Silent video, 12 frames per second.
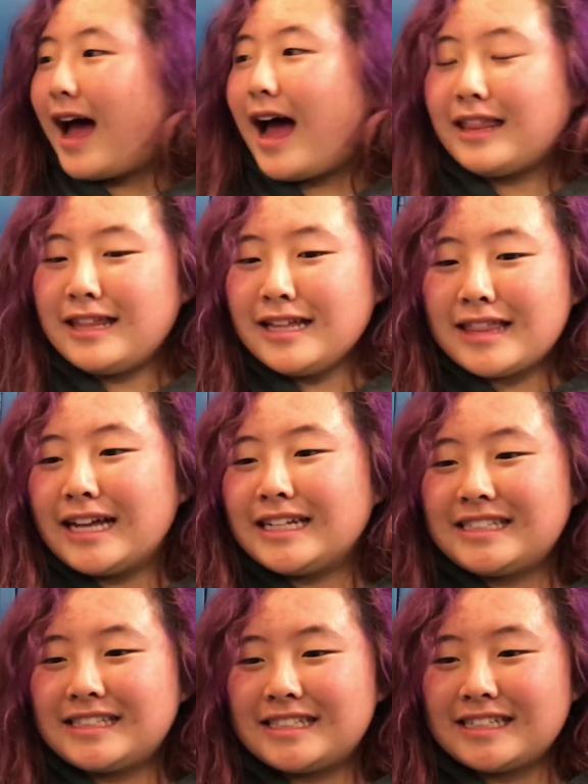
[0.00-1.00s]
I think that
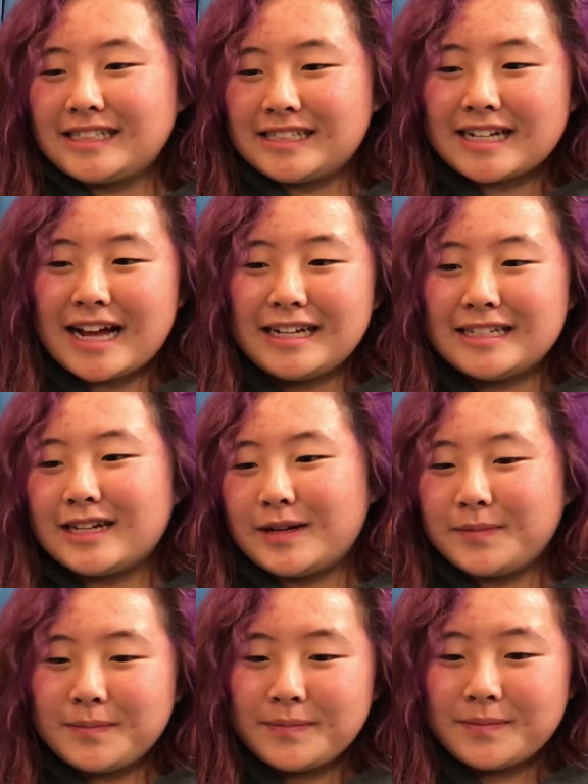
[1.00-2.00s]
it's just kind of
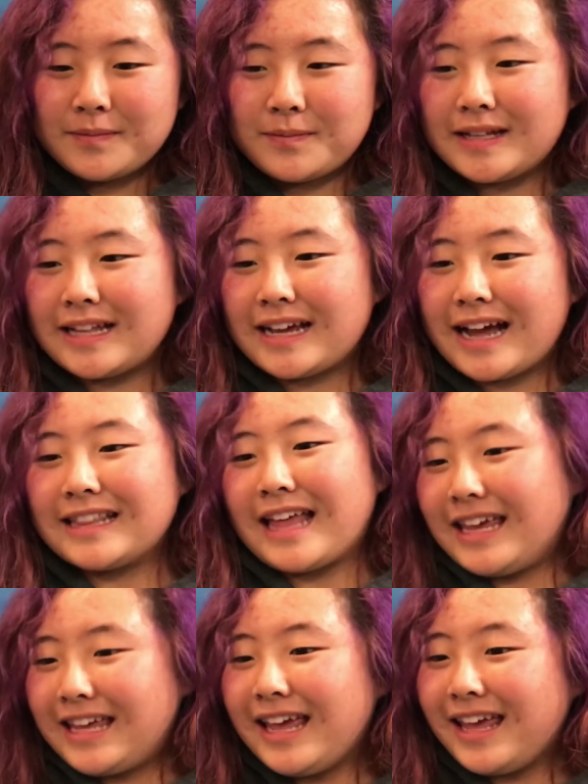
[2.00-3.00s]
dumb, but like I
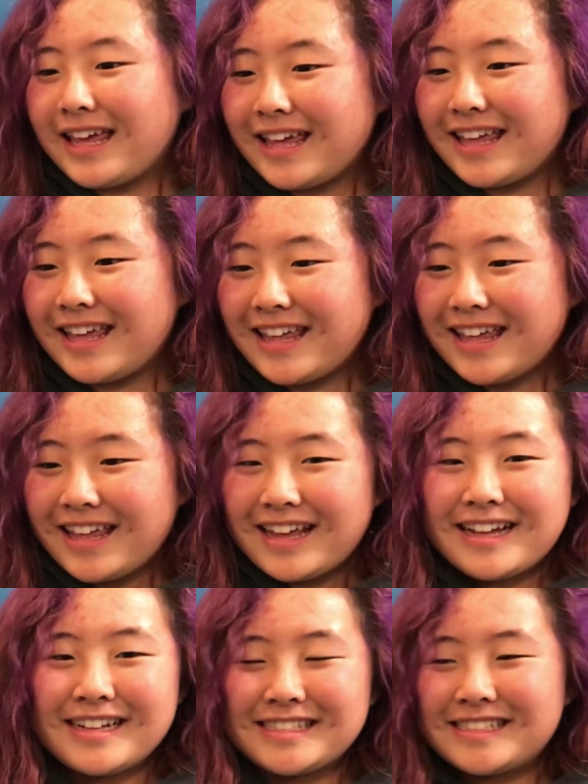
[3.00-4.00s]
like it
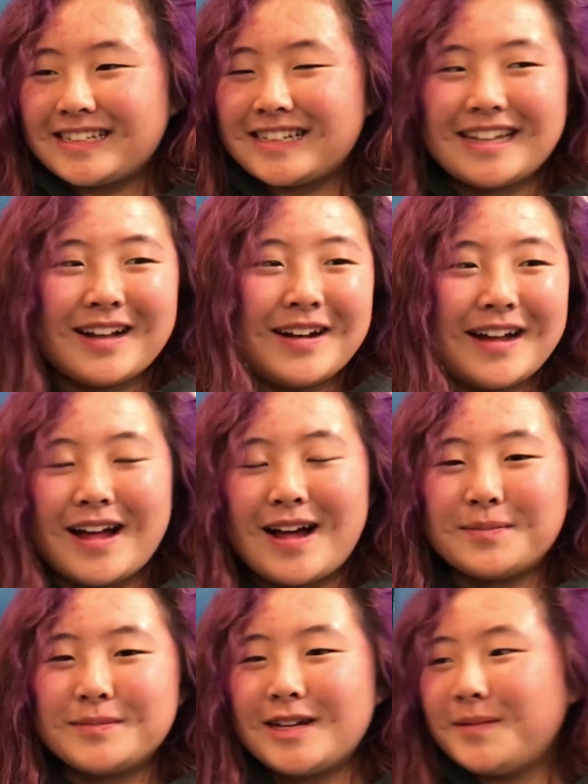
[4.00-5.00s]
because
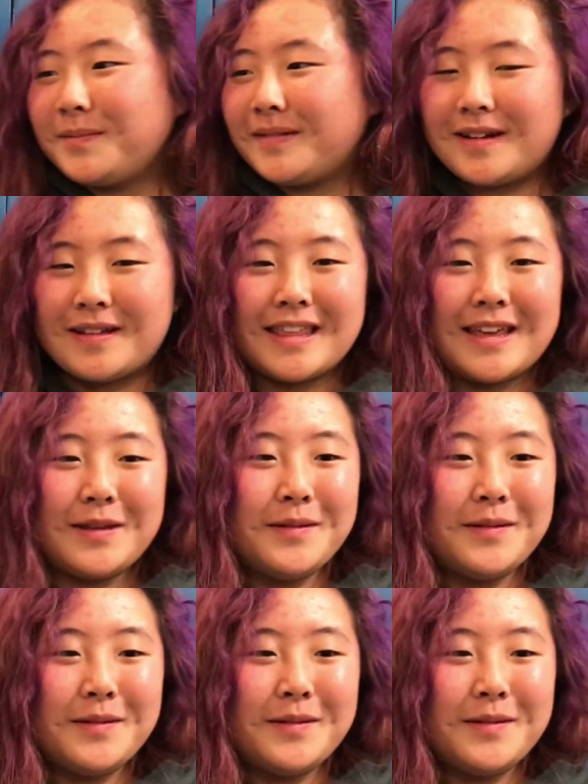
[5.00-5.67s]
I'm dumb, so thank